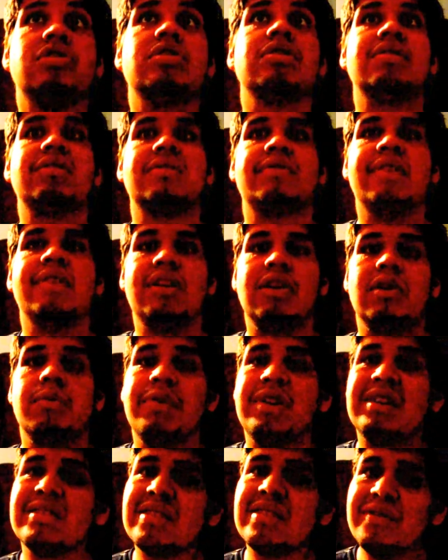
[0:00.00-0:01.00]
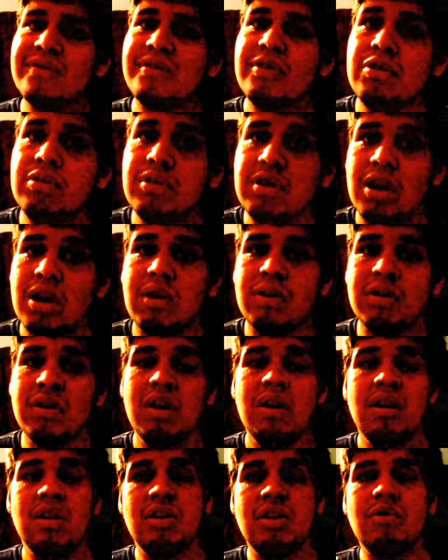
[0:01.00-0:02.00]
to this video, because if you don't,
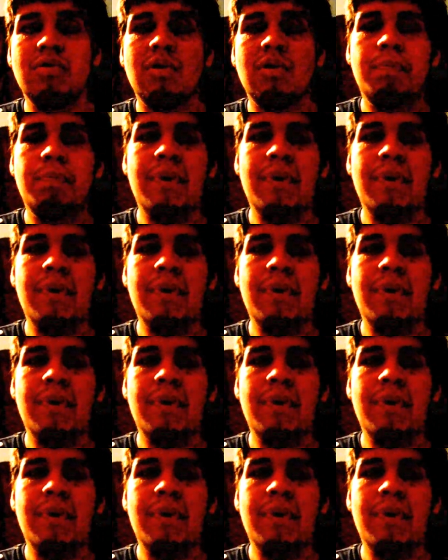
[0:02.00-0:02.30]
you will